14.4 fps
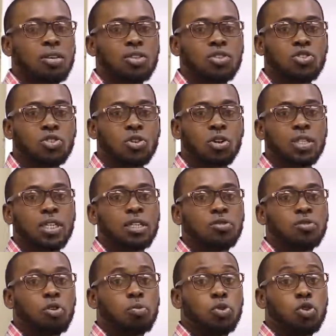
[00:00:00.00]
studying
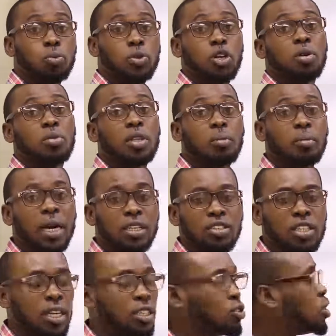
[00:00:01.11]
to becoming a
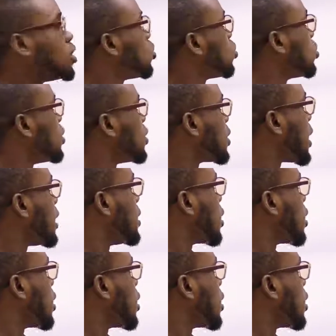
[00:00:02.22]
manager, you need to understand the